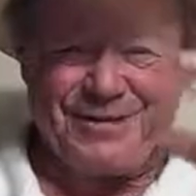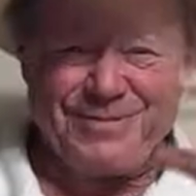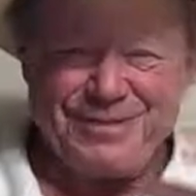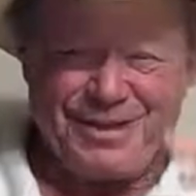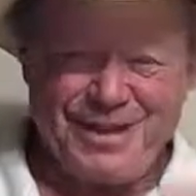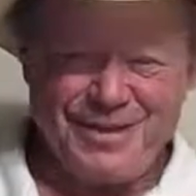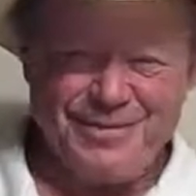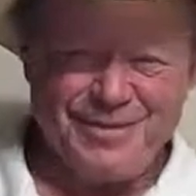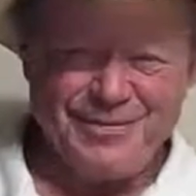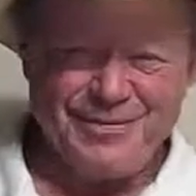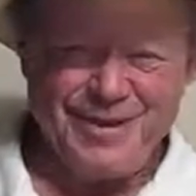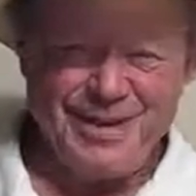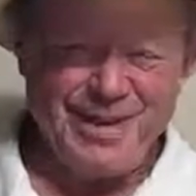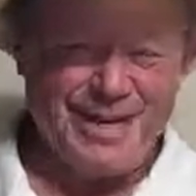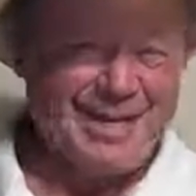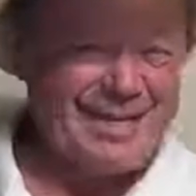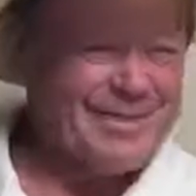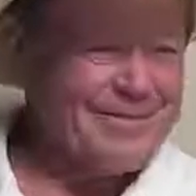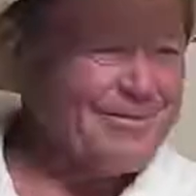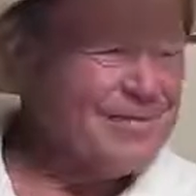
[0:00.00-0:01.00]
level,
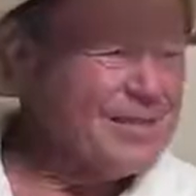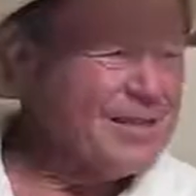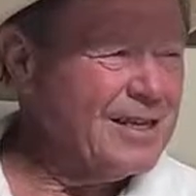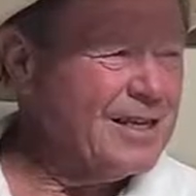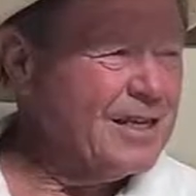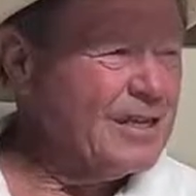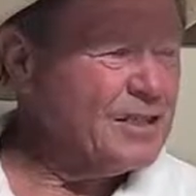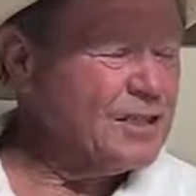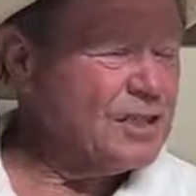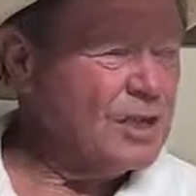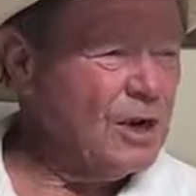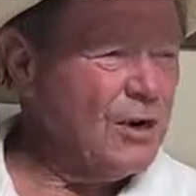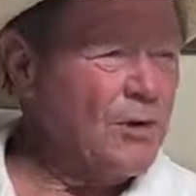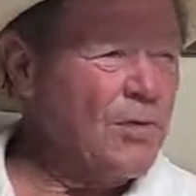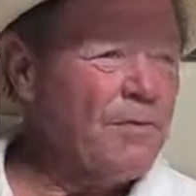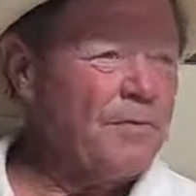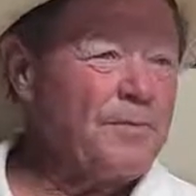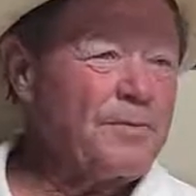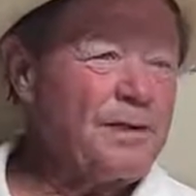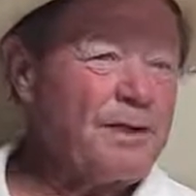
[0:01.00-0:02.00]
man.
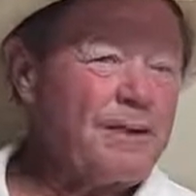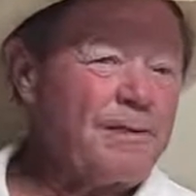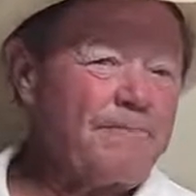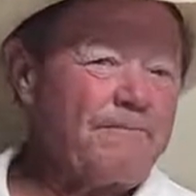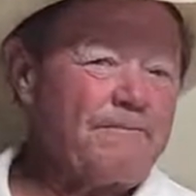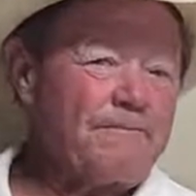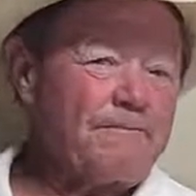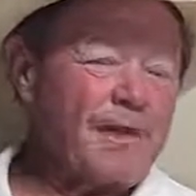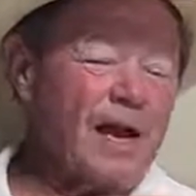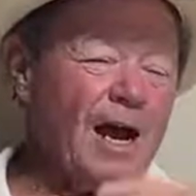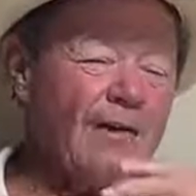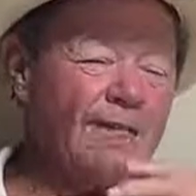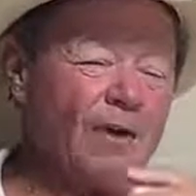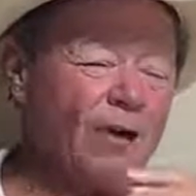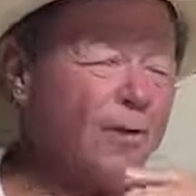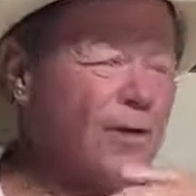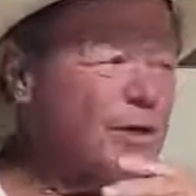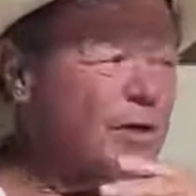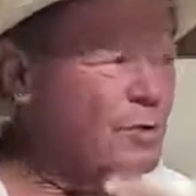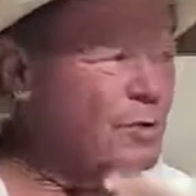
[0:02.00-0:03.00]
So I've
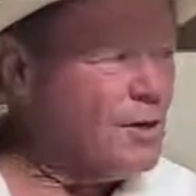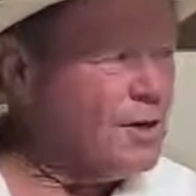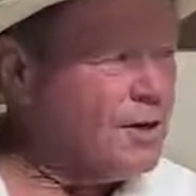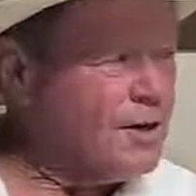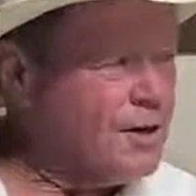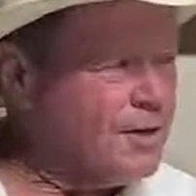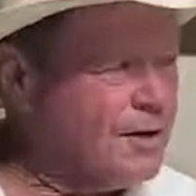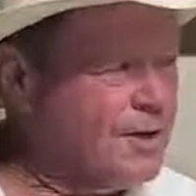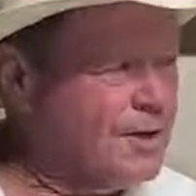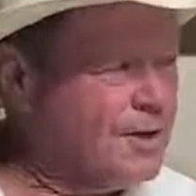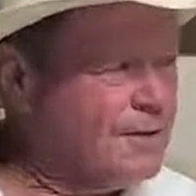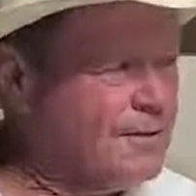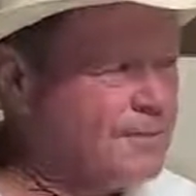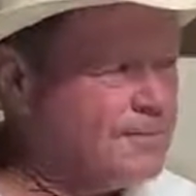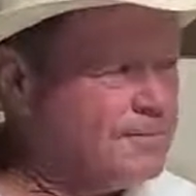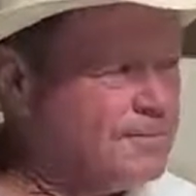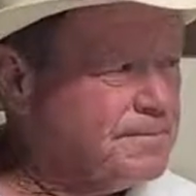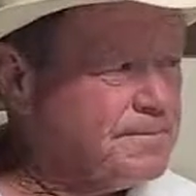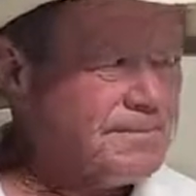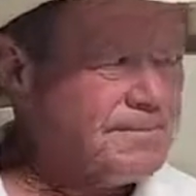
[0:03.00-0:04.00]
always wondered,
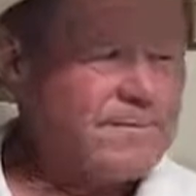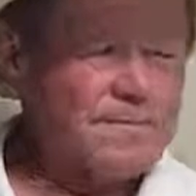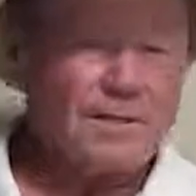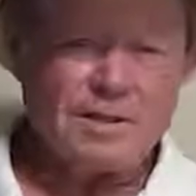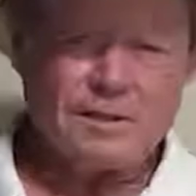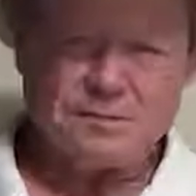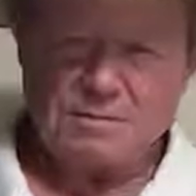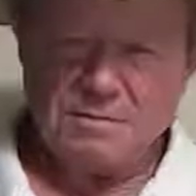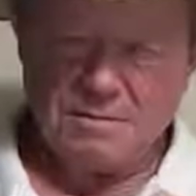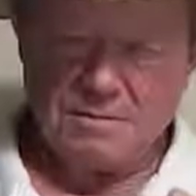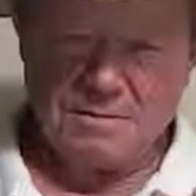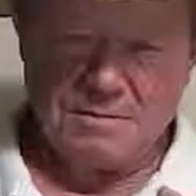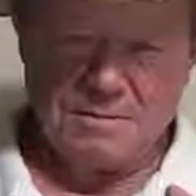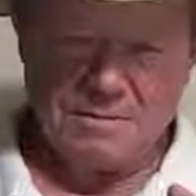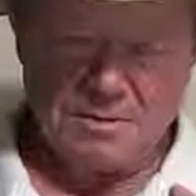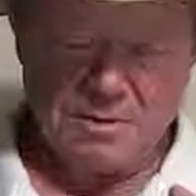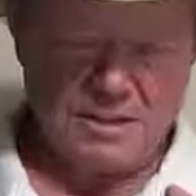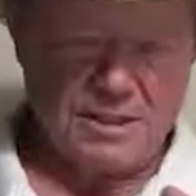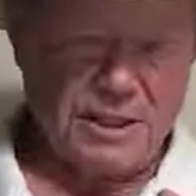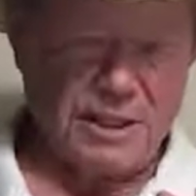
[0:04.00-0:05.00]

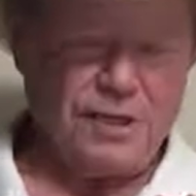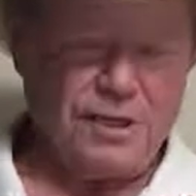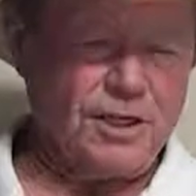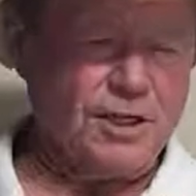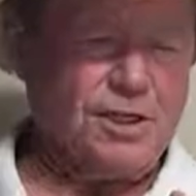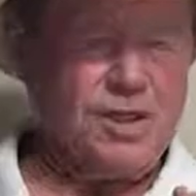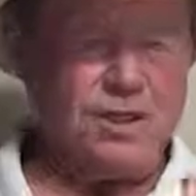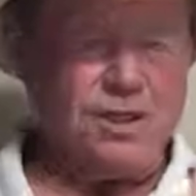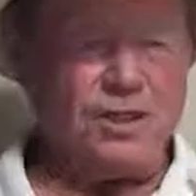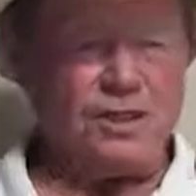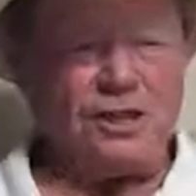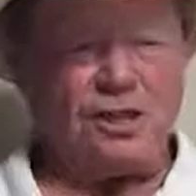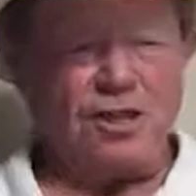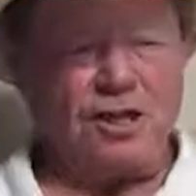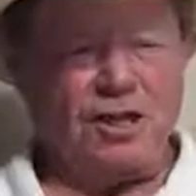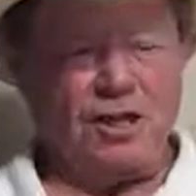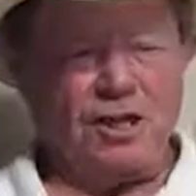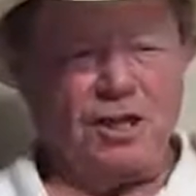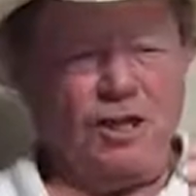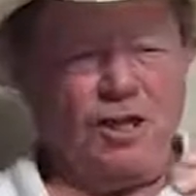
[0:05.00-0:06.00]
because they're going to teach
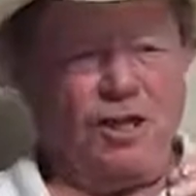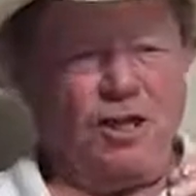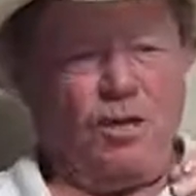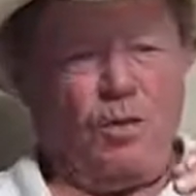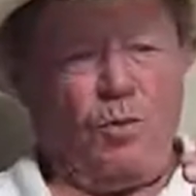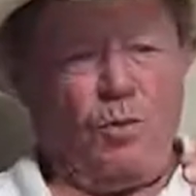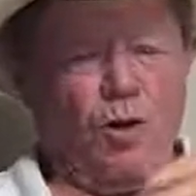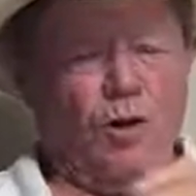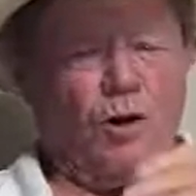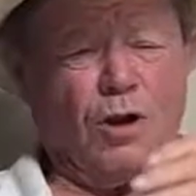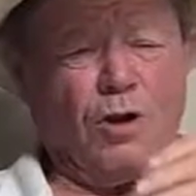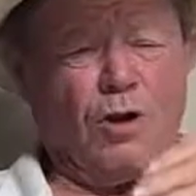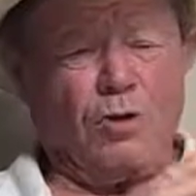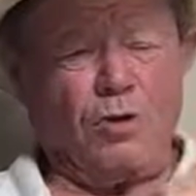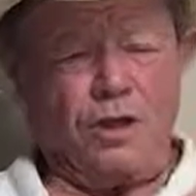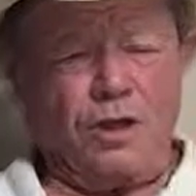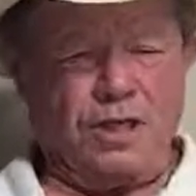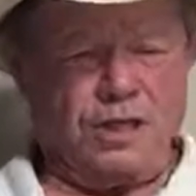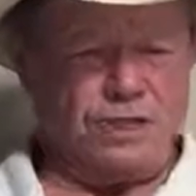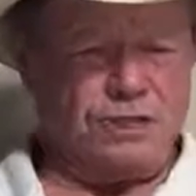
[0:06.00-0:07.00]
walk on a
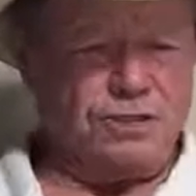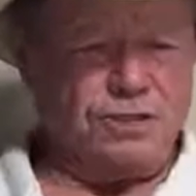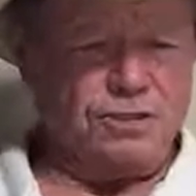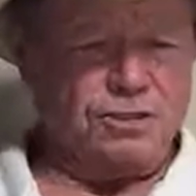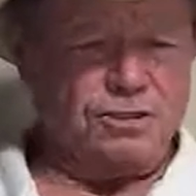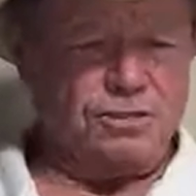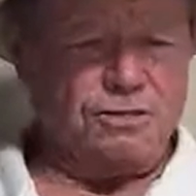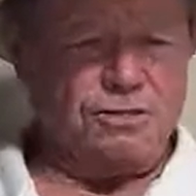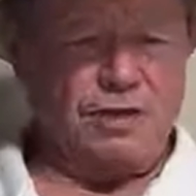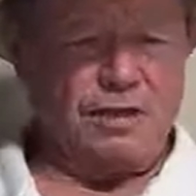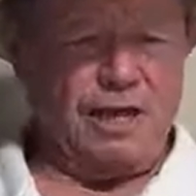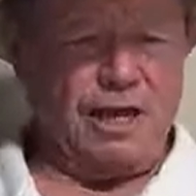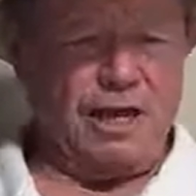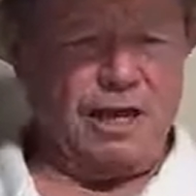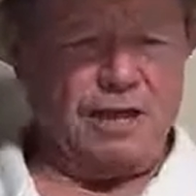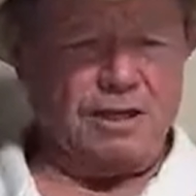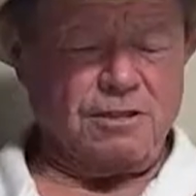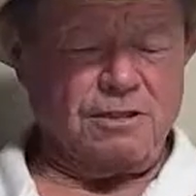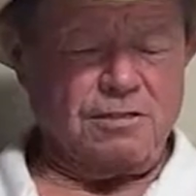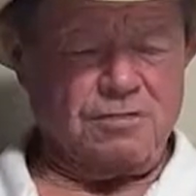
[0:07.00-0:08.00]
leash
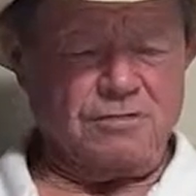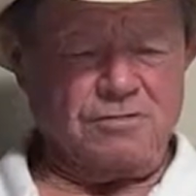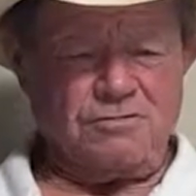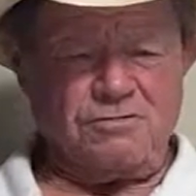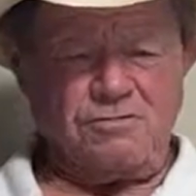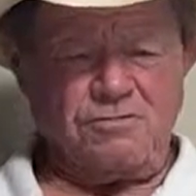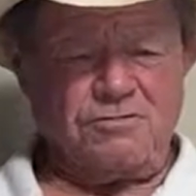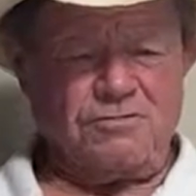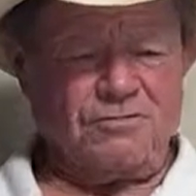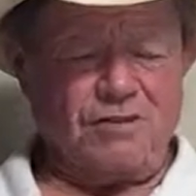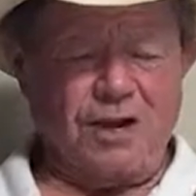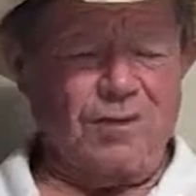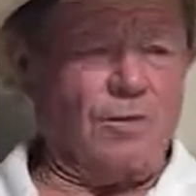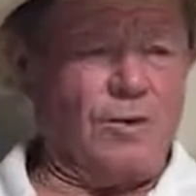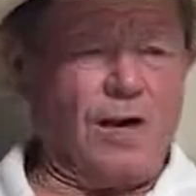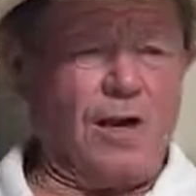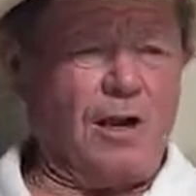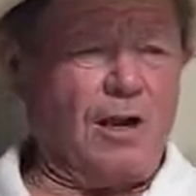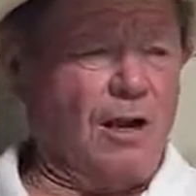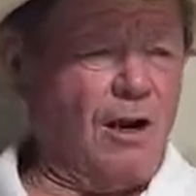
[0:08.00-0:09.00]
and come when
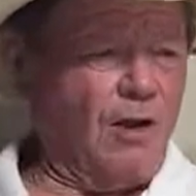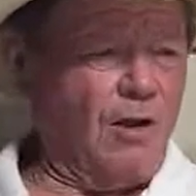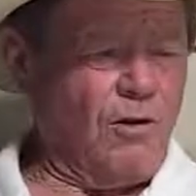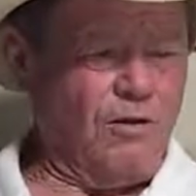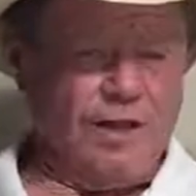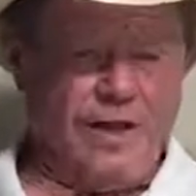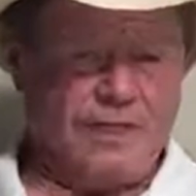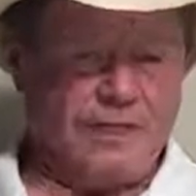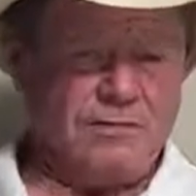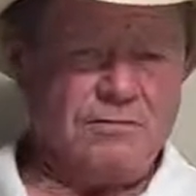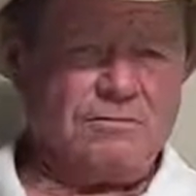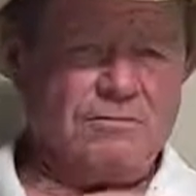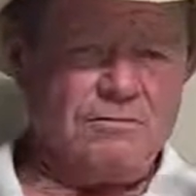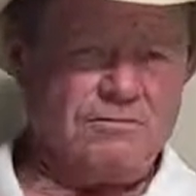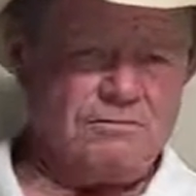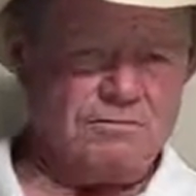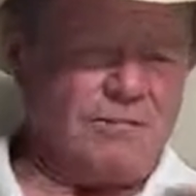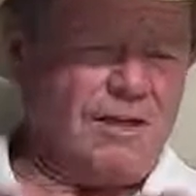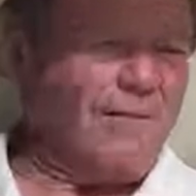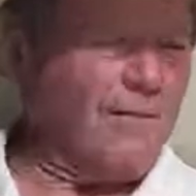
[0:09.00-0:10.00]
I call. That's
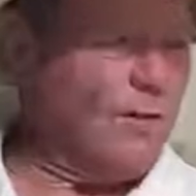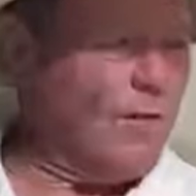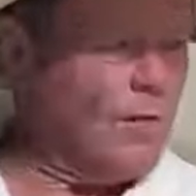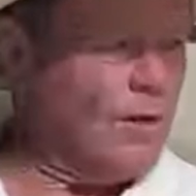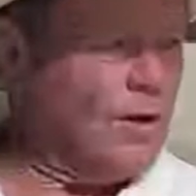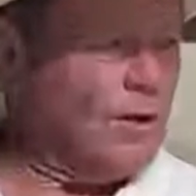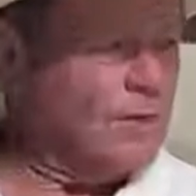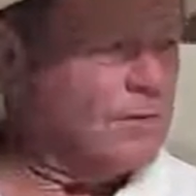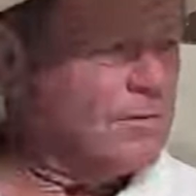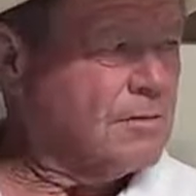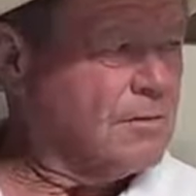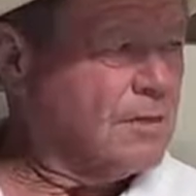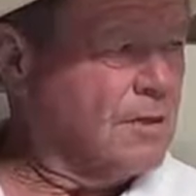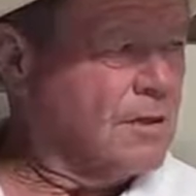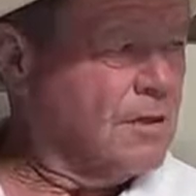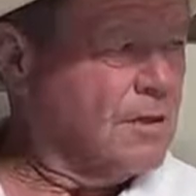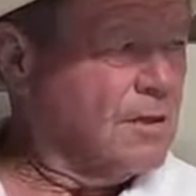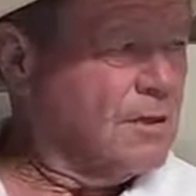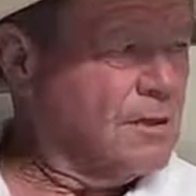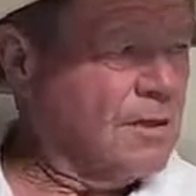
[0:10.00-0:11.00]
level 1.
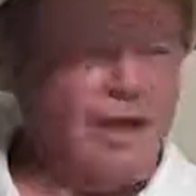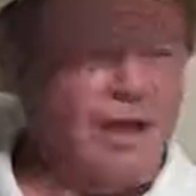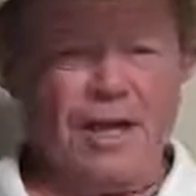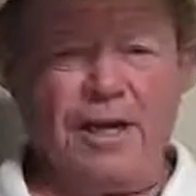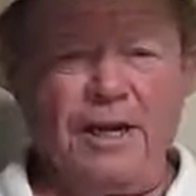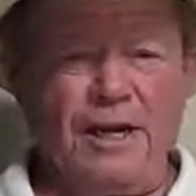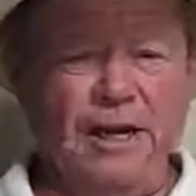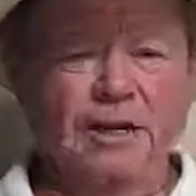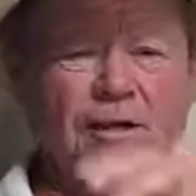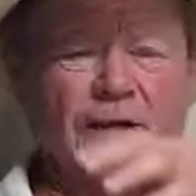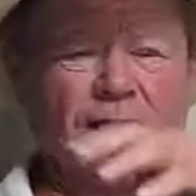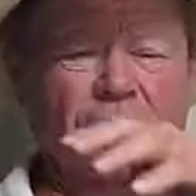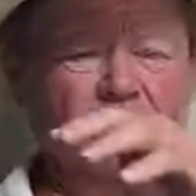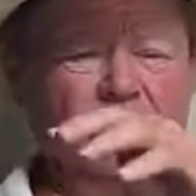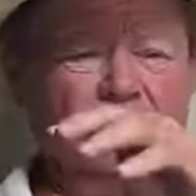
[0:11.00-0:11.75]
And then